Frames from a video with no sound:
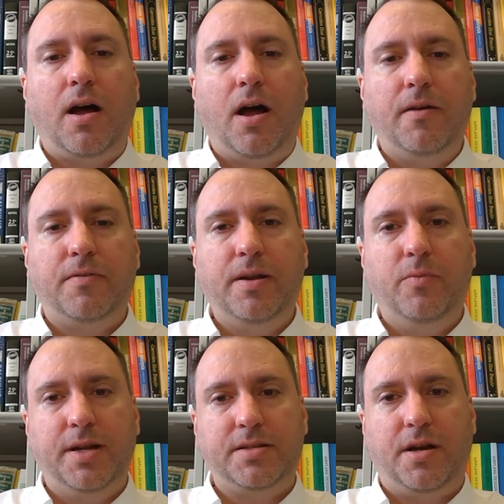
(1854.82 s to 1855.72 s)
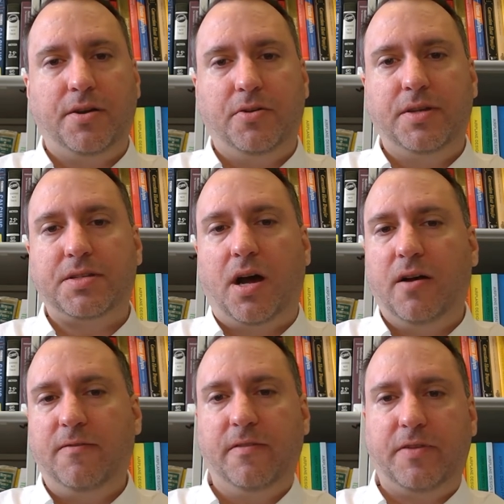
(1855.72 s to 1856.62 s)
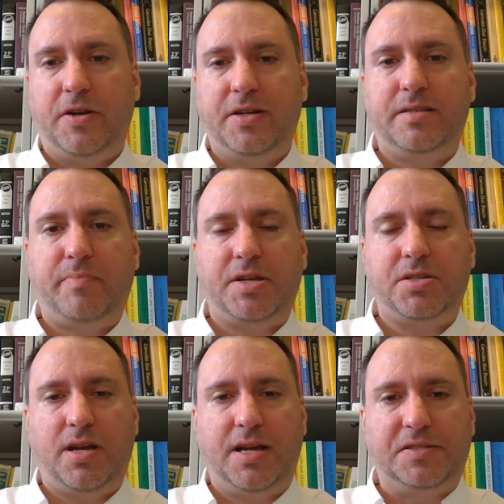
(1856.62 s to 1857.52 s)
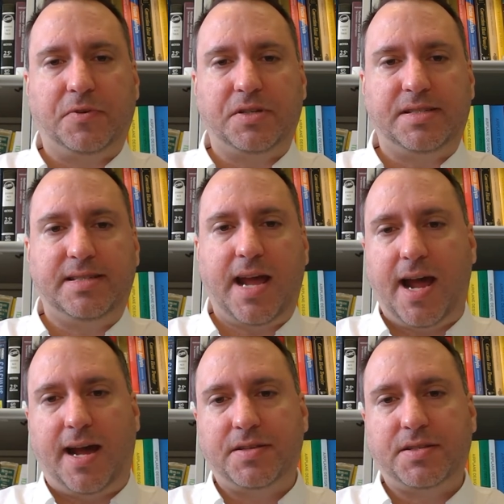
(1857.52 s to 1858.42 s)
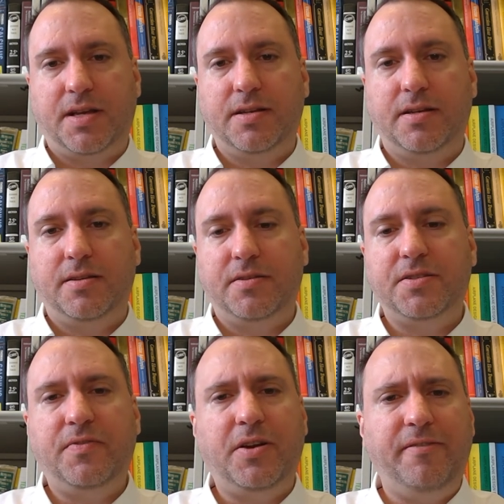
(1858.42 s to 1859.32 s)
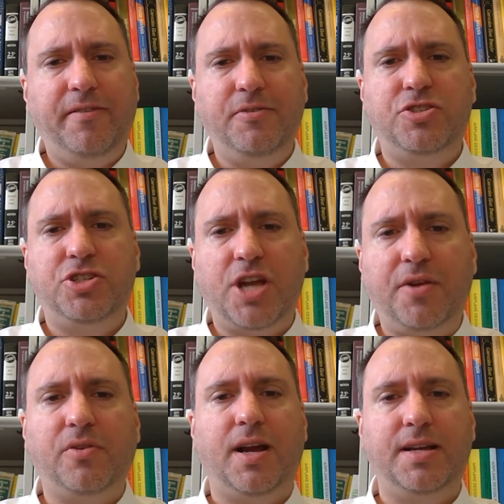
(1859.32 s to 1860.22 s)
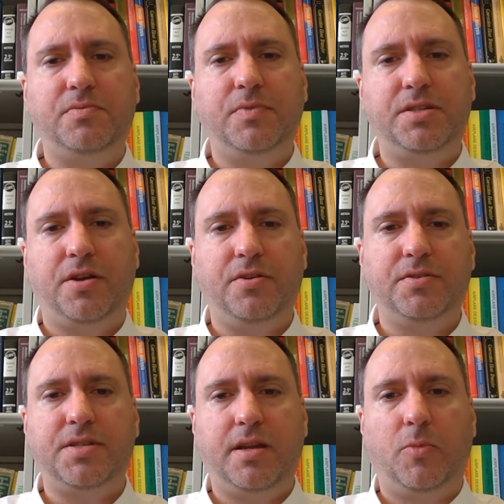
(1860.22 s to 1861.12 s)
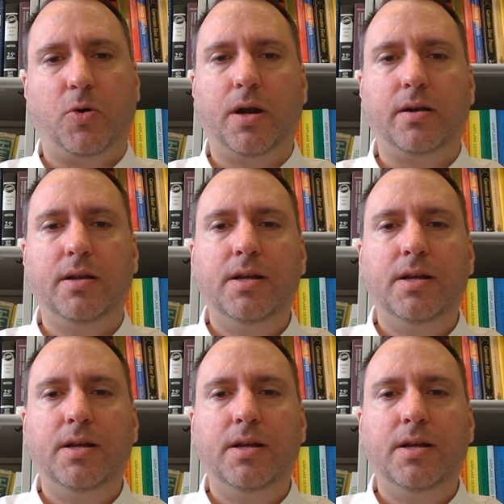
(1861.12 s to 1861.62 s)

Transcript: Every wind tunnel is often very specialized for its task. Uh, there's very few generalized wind tunnels anymore.